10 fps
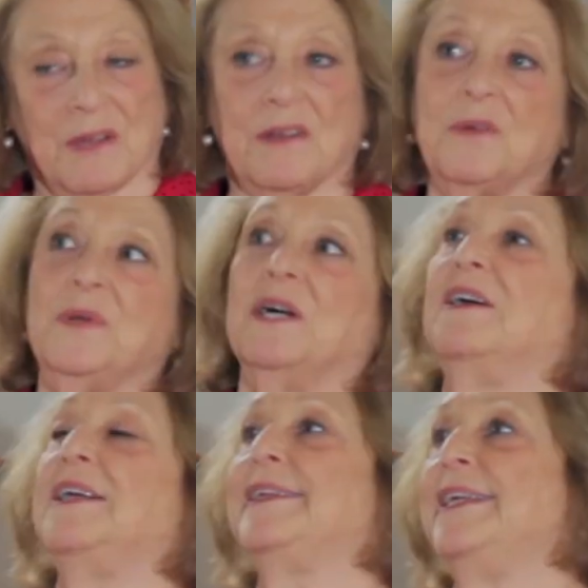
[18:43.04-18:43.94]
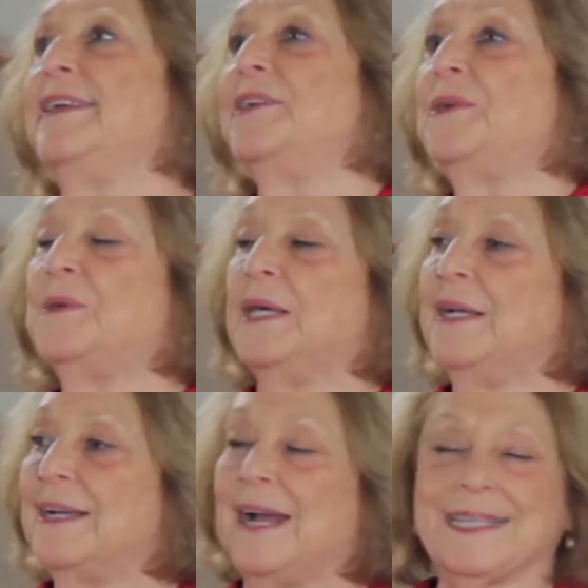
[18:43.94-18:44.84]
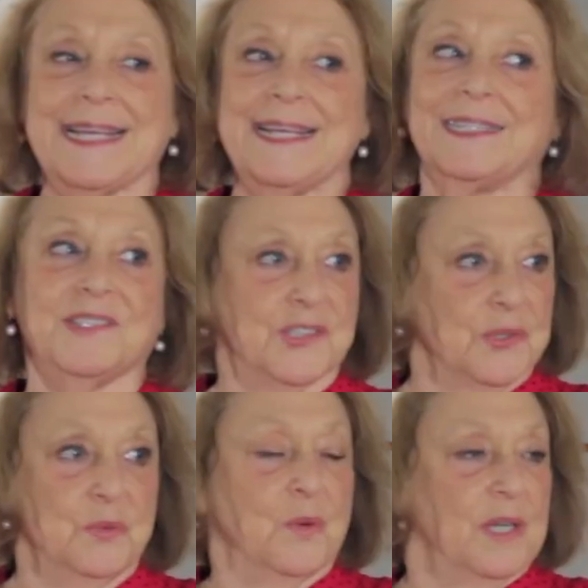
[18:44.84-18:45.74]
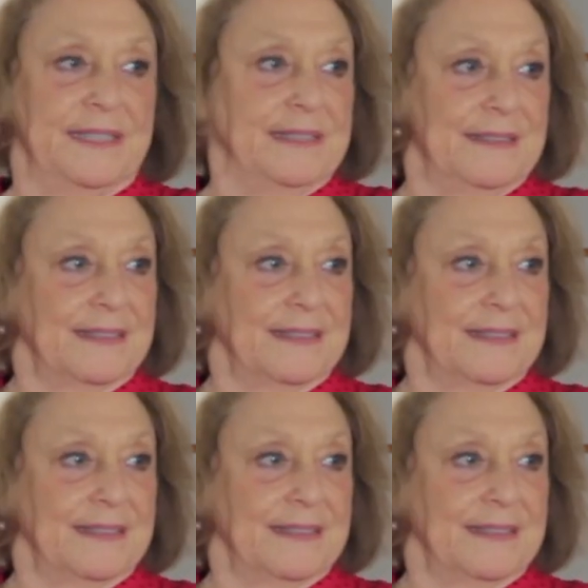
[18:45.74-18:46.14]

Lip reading: Oh God, you know, I can't do one.